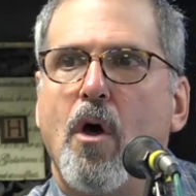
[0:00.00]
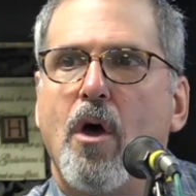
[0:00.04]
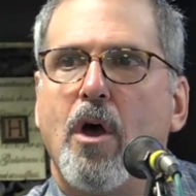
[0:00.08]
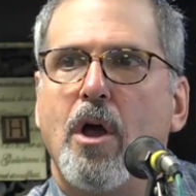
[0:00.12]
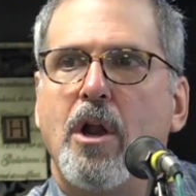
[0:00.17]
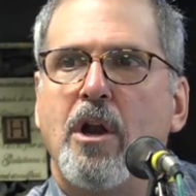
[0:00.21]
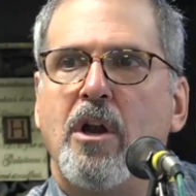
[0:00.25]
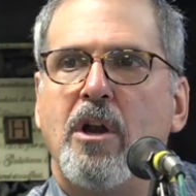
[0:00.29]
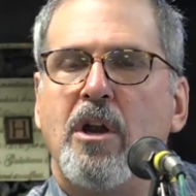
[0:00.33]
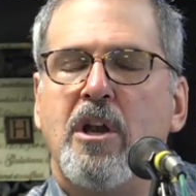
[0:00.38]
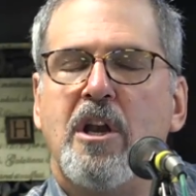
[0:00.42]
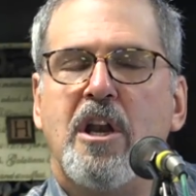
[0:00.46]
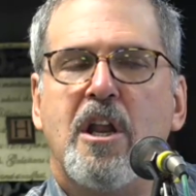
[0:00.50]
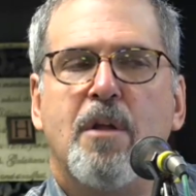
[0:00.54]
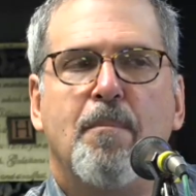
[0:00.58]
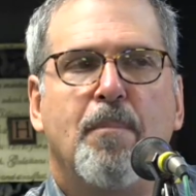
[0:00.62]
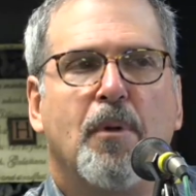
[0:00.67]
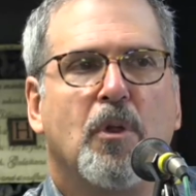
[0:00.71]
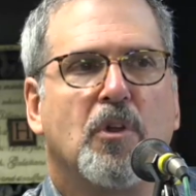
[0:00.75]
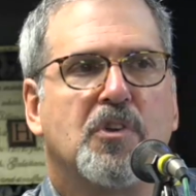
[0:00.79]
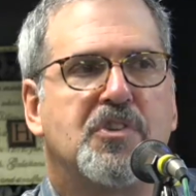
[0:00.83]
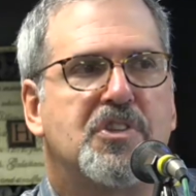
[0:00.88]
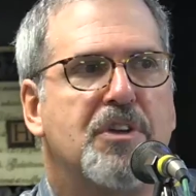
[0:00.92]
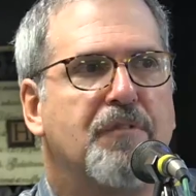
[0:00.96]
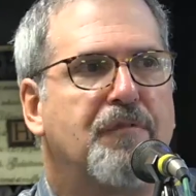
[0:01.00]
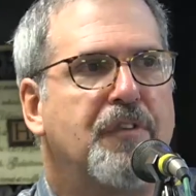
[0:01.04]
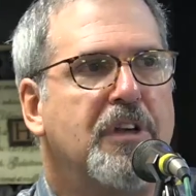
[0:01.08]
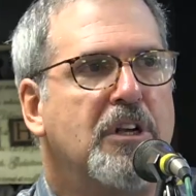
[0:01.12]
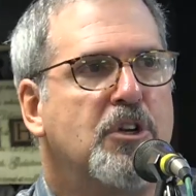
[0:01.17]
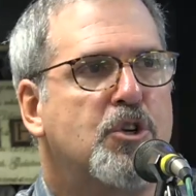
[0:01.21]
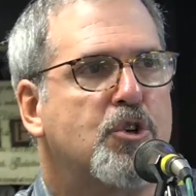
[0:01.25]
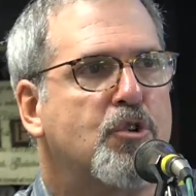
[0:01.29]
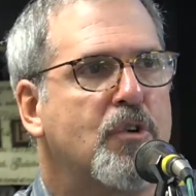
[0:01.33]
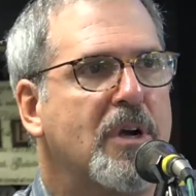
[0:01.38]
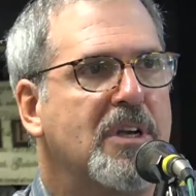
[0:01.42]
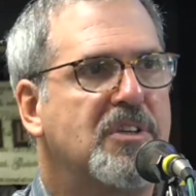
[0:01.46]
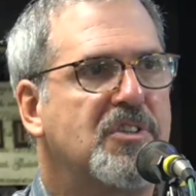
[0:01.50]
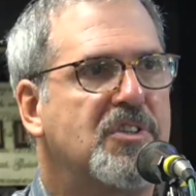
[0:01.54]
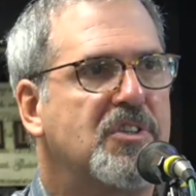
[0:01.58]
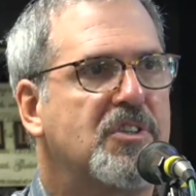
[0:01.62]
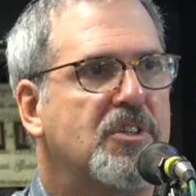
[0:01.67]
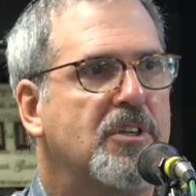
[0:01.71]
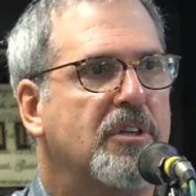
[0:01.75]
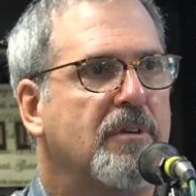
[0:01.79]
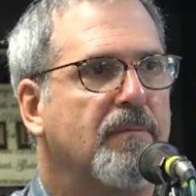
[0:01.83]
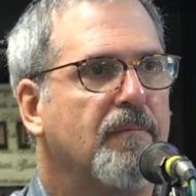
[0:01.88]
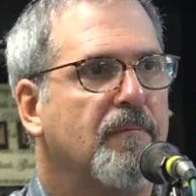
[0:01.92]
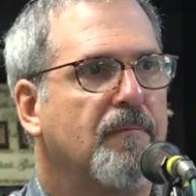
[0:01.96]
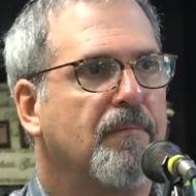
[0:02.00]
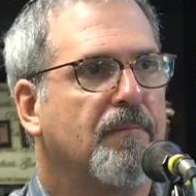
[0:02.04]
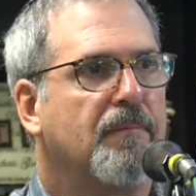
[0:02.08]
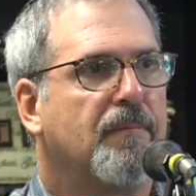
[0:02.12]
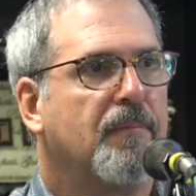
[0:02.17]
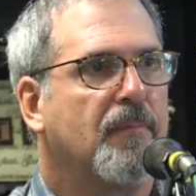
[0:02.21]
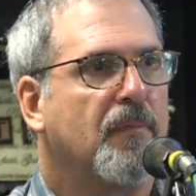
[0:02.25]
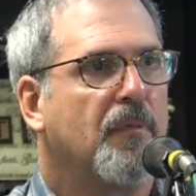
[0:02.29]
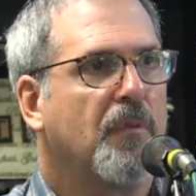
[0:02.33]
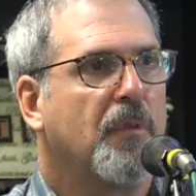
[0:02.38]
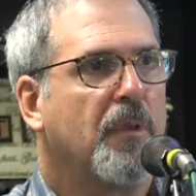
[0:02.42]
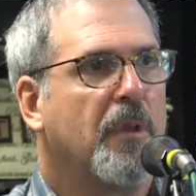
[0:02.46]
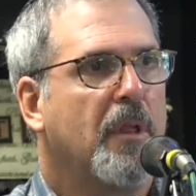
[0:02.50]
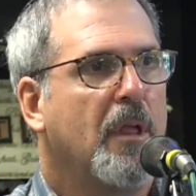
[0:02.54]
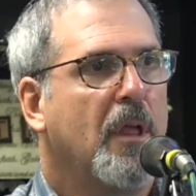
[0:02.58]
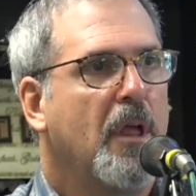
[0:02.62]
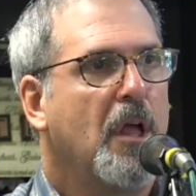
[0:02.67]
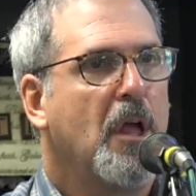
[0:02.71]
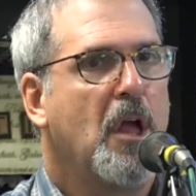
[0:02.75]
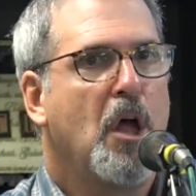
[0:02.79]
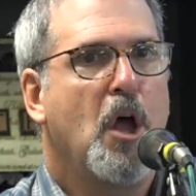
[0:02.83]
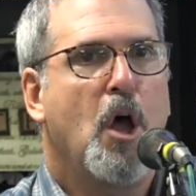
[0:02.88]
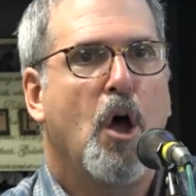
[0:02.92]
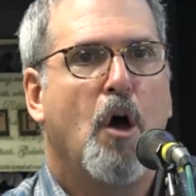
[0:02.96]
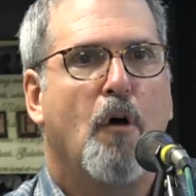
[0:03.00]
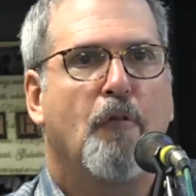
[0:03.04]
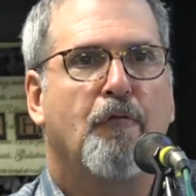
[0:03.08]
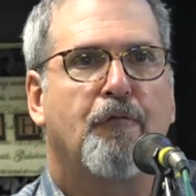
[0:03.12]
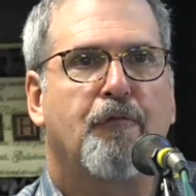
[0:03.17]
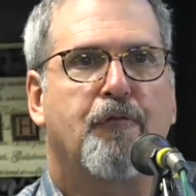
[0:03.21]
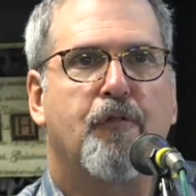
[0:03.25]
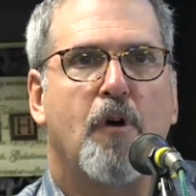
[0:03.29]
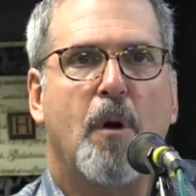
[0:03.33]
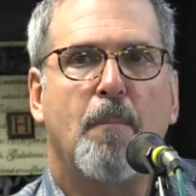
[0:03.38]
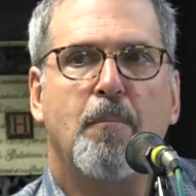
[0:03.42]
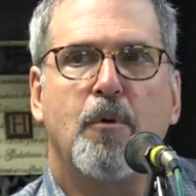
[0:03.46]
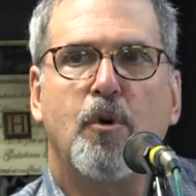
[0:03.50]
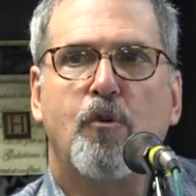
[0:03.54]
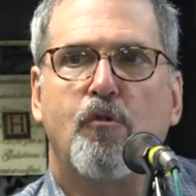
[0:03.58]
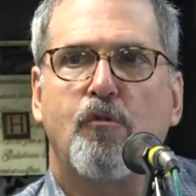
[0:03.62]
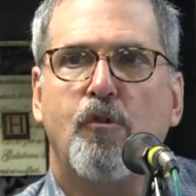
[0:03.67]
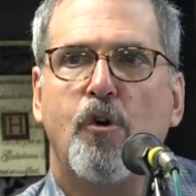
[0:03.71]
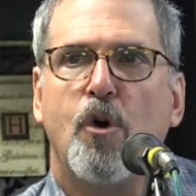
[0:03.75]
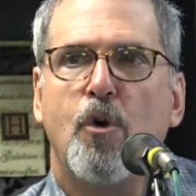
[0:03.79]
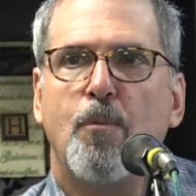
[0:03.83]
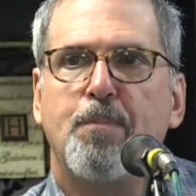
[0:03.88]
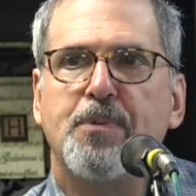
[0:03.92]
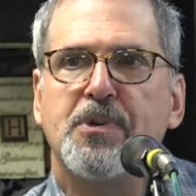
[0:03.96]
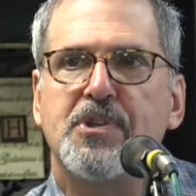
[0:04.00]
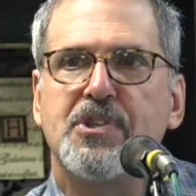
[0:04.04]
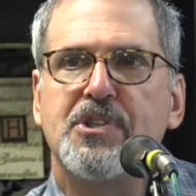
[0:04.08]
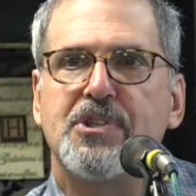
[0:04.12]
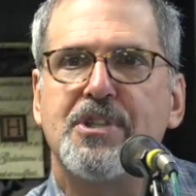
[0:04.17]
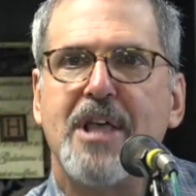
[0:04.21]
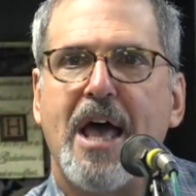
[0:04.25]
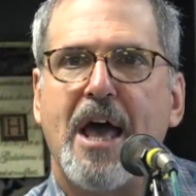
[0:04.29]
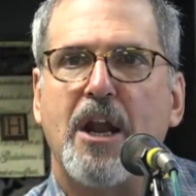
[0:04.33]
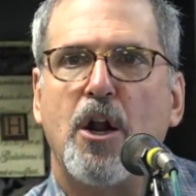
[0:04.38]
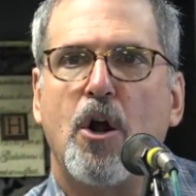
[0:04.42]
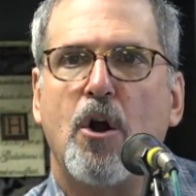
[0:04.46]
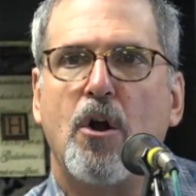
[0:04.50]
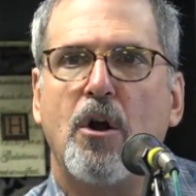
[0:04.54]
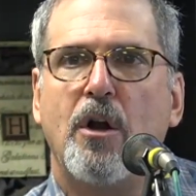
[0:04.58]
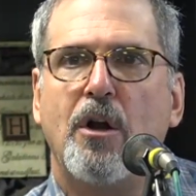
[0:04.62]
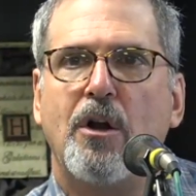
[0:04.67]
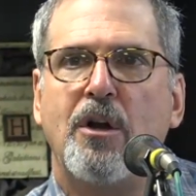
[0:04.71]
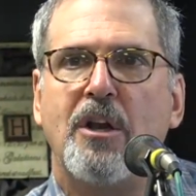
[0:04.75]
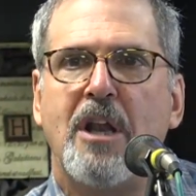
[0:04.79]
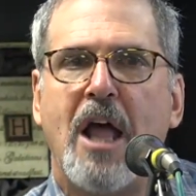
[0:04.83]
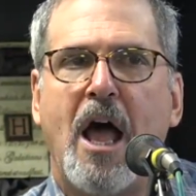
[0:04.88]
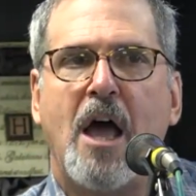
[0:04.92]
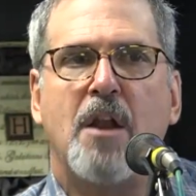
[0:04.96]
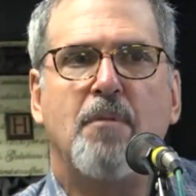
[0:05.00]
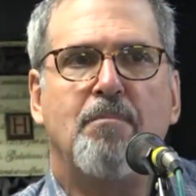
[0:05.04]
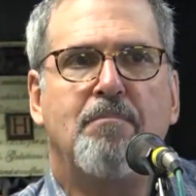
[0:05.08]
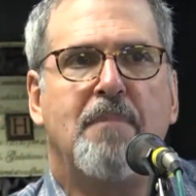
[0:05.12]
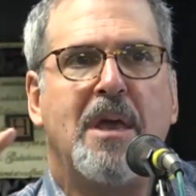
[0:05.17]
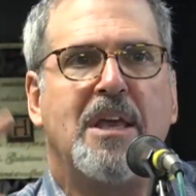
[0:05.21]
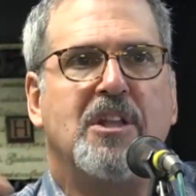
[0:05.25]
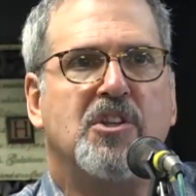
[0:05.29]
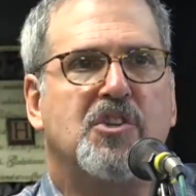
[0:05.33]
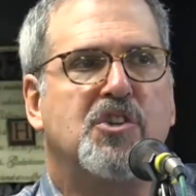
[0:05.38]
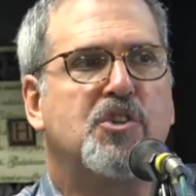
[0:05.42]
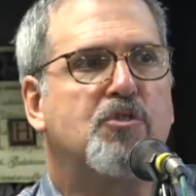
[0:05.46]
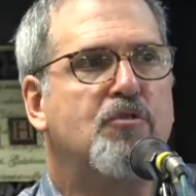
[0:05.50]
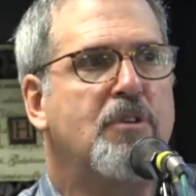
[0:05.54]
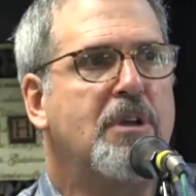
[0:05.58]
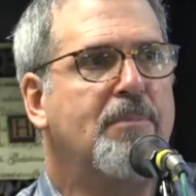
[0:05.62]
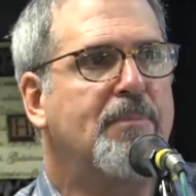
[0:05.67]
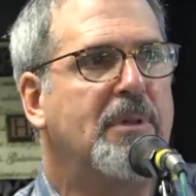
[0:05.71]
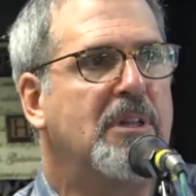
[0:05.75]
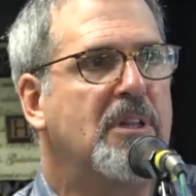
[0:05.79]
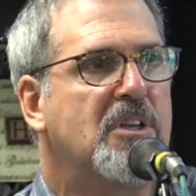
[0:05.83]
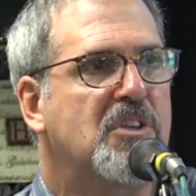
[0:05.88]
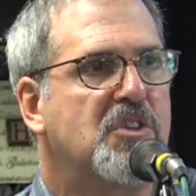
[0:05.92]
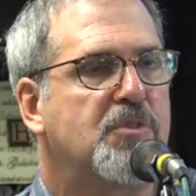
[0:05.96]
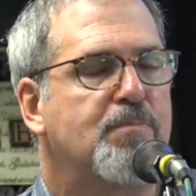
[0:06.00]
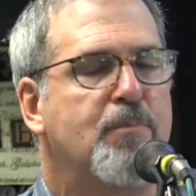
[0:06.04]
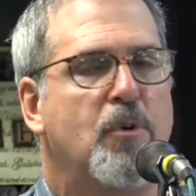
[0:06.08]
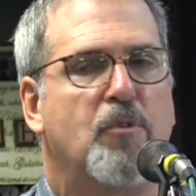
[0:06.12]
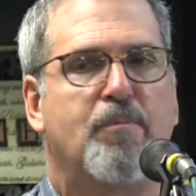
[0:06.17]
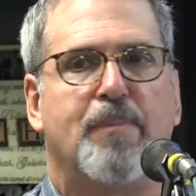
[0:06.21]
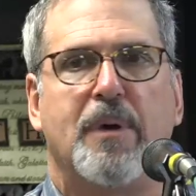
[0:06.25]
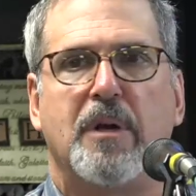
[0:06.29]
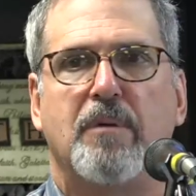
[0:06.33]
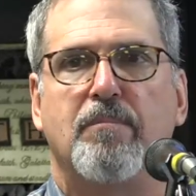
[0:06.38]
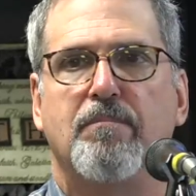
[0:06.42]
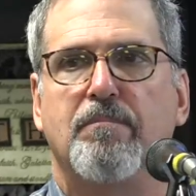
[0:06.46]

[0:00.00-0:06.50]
nibbles of interest from groups that are not mainstream in this movement.